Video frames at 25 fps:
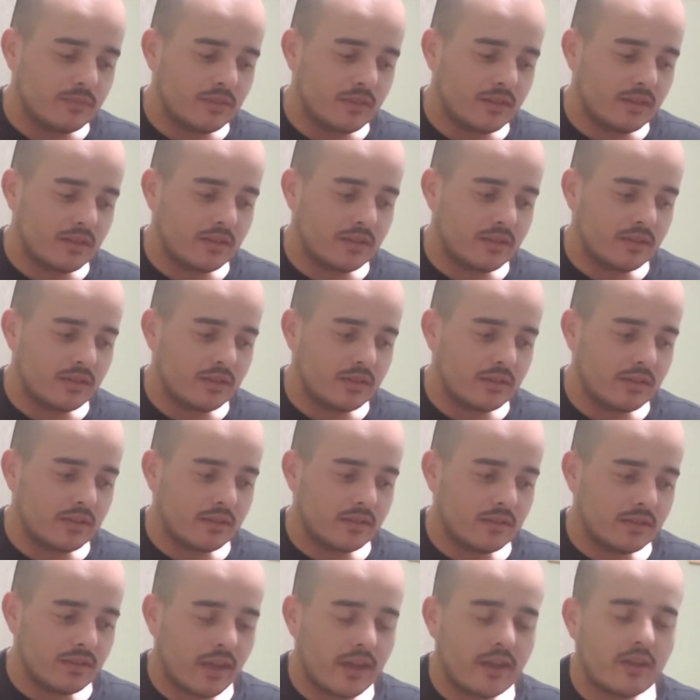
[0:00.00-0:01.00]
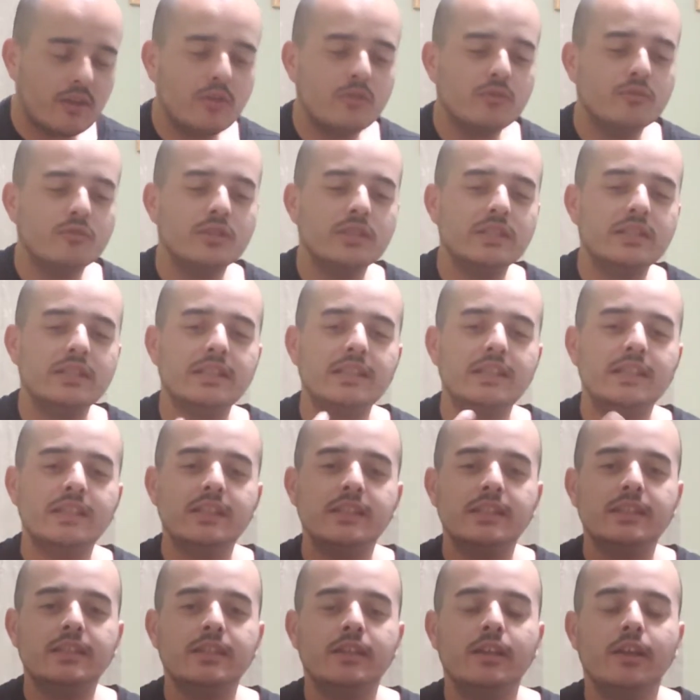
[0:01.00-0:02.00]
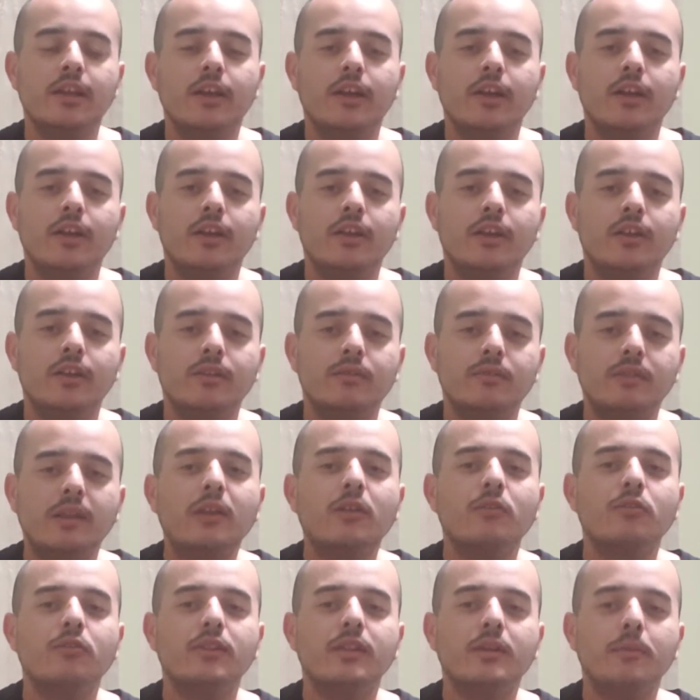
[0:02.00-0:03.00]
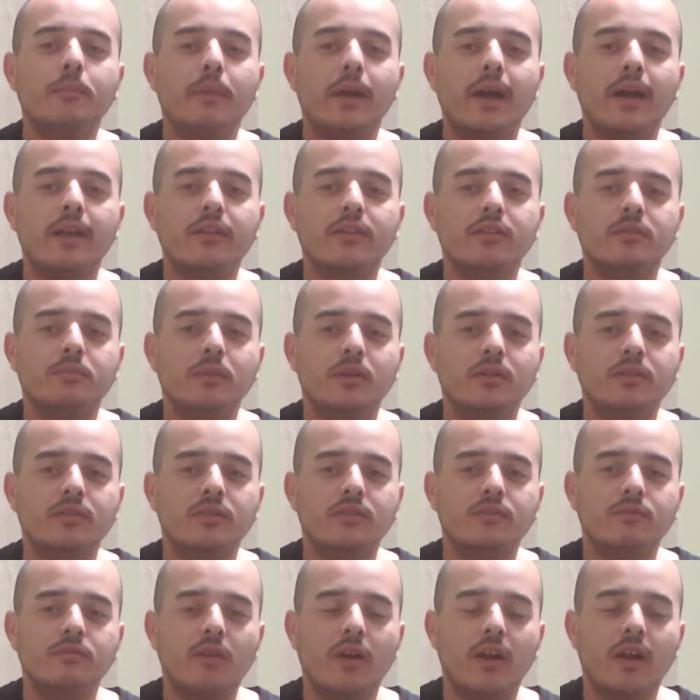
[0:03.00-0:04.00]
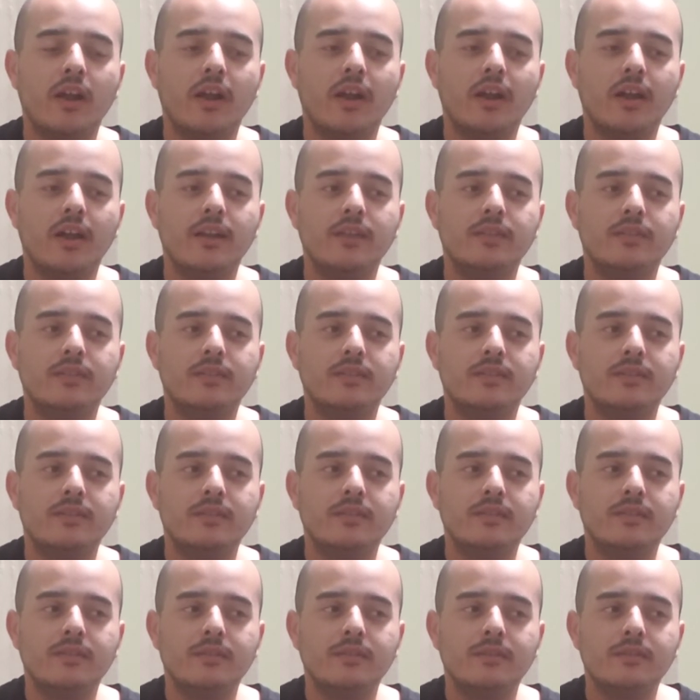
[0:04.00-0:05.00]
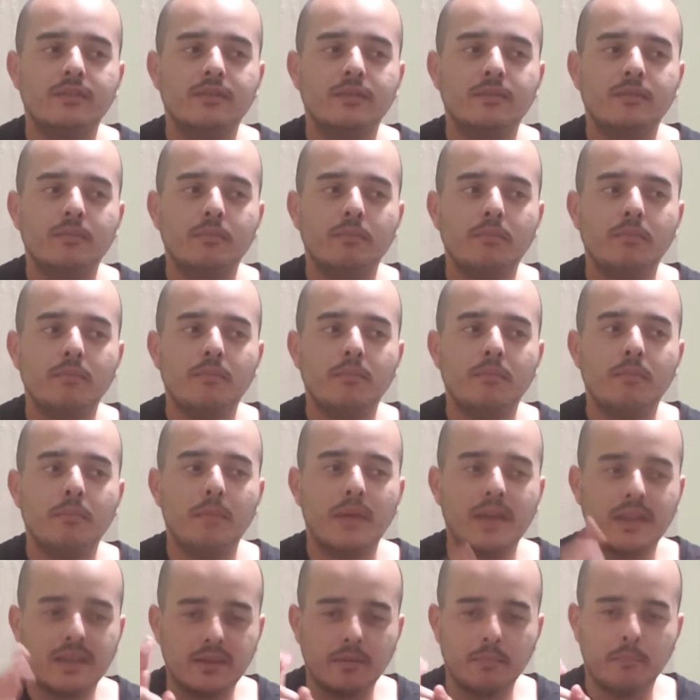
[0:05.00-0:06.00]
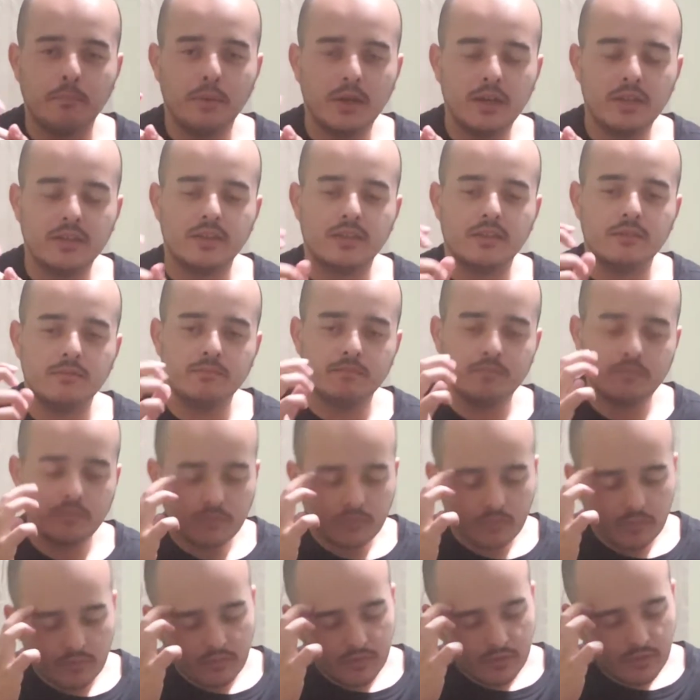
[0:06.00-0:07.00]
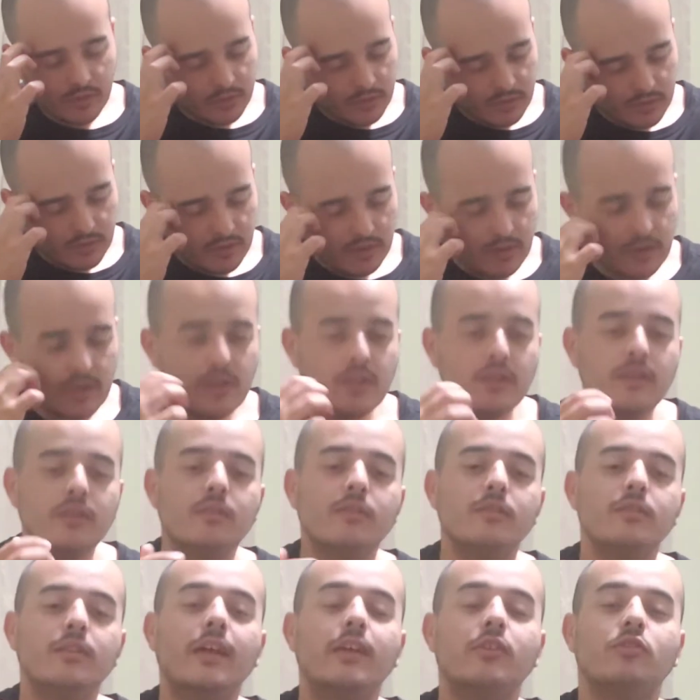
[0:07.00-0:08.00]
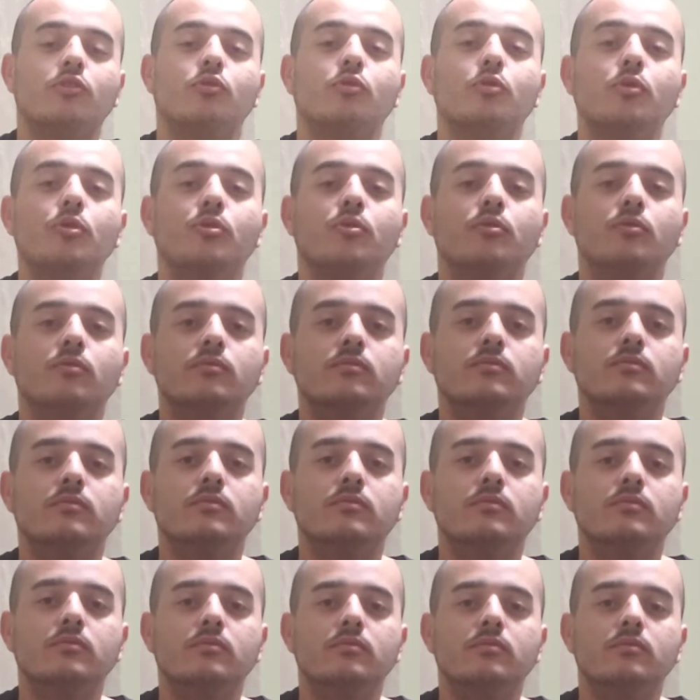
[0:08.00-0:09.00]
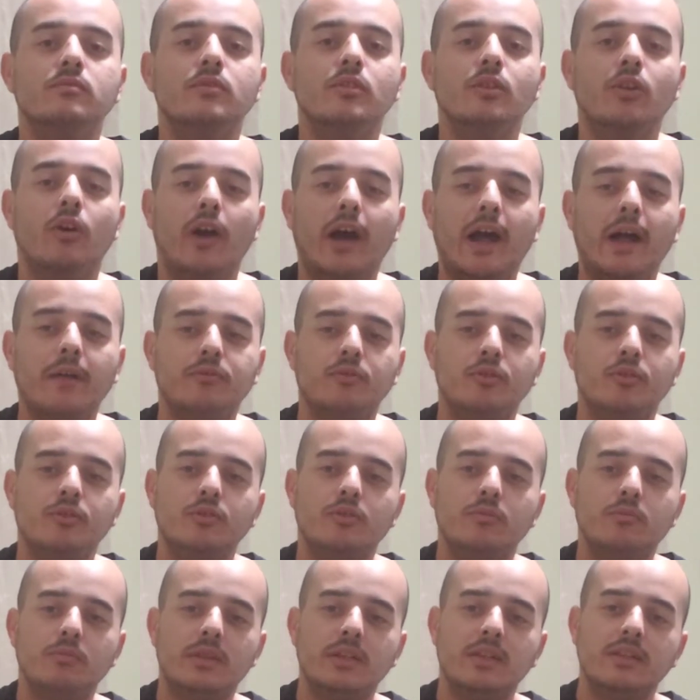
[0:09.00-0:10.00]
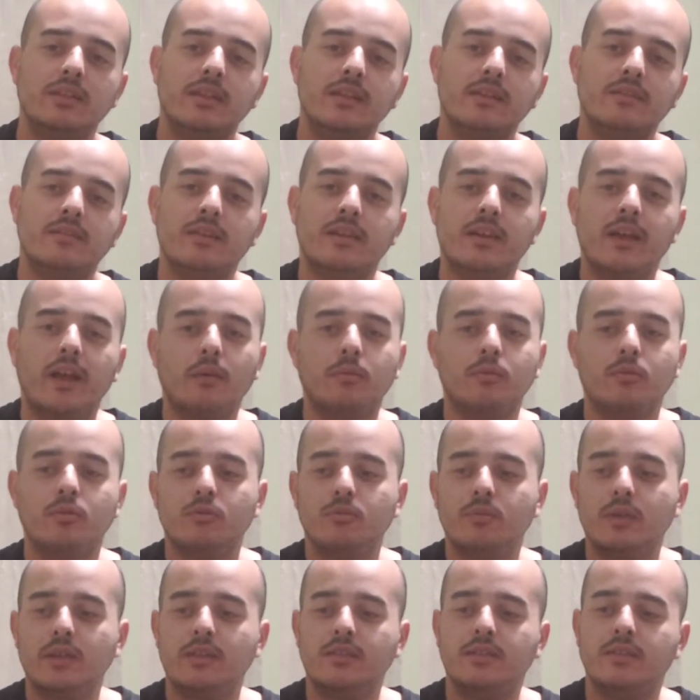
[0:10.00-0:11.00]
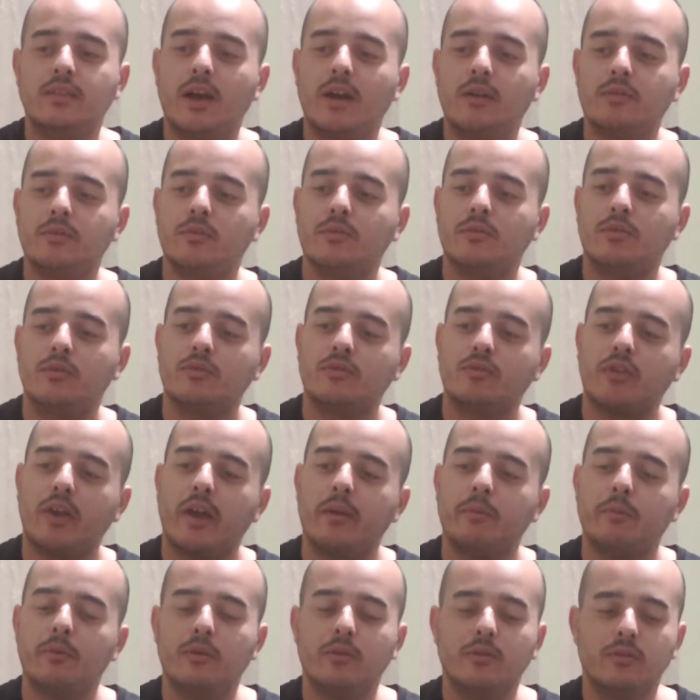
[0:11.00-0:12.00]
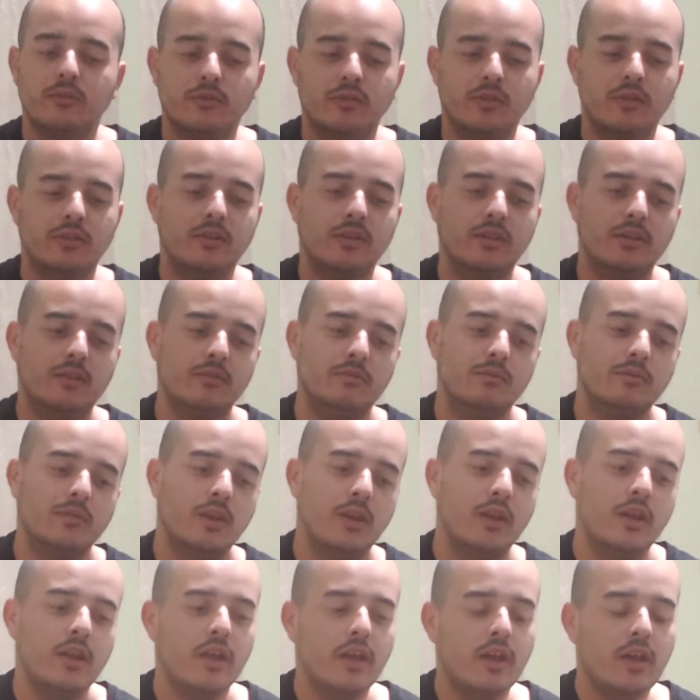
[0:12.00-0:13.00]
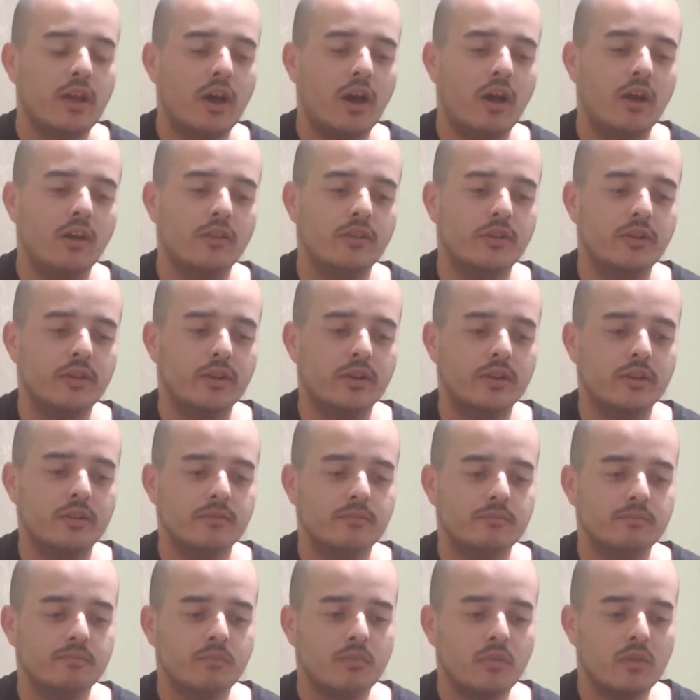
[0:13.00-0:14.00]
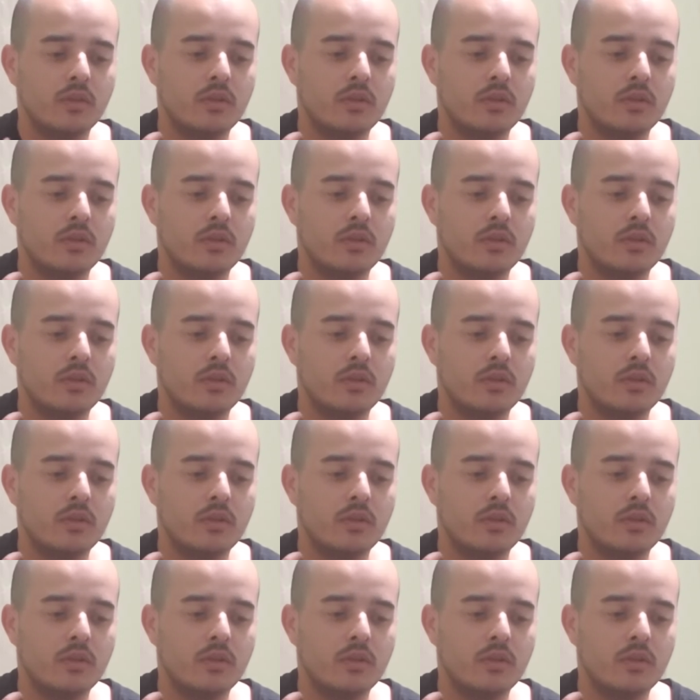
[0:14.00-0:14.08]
they don't really they don't really matter as much as far as making money. That's true. You know, after you meet, let's say after you meet thousand subscribers and then other